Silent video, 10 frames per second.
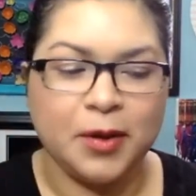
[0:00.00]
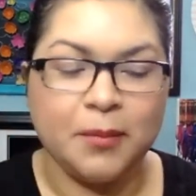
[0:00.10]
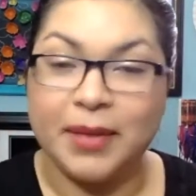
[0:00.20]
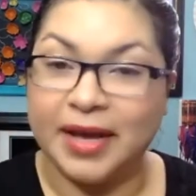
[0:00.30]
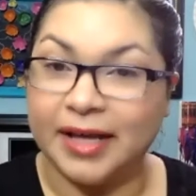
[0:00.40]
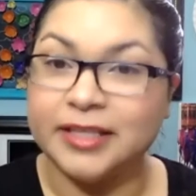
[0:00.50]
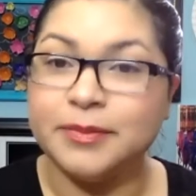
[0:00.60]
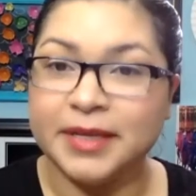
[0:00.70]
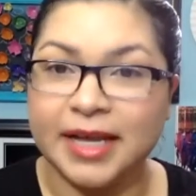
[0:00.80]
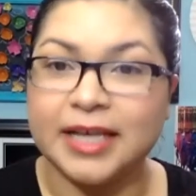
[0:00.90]
my
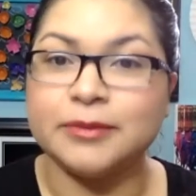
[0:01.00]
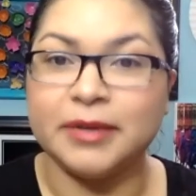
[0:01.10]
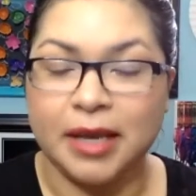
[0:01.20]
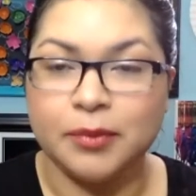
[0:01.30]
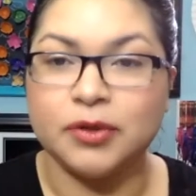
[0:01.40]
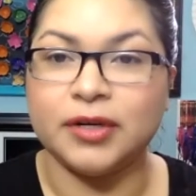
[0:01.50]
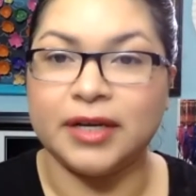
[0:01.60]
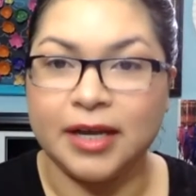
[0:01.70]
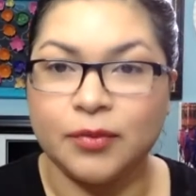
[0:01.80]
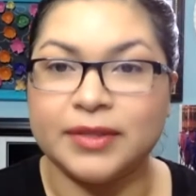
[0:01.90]
husband has been able to
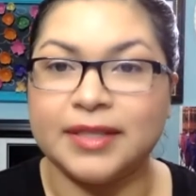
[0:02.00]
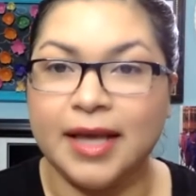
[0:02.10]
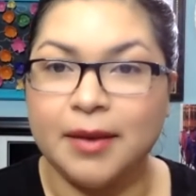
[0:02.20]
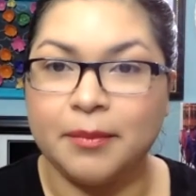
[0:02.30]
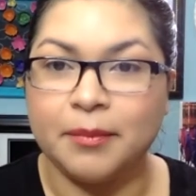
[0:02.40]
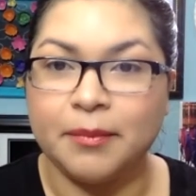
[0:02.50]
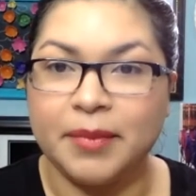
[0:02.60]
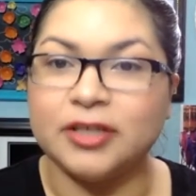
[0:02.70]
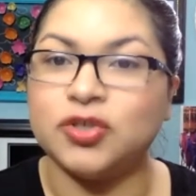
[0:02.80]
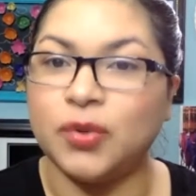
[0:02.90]
connect with them
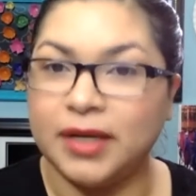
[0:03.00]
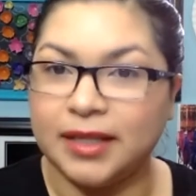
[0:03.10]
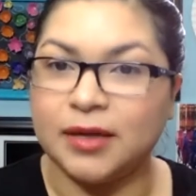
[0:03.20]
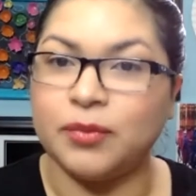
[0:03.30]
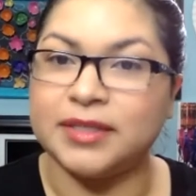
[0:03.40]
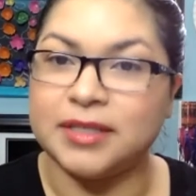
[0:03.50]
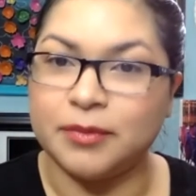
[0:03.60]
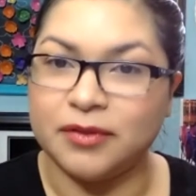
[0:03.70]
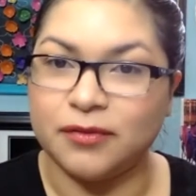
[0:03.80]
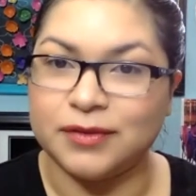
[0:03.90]
by joining them with some
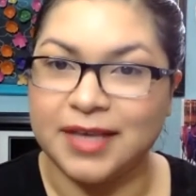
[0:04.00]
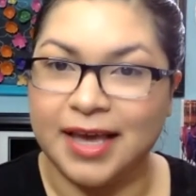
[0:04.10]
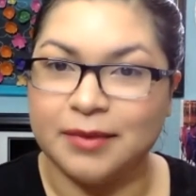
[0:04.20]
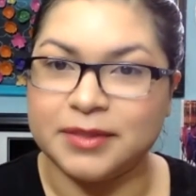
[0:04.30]
of those games.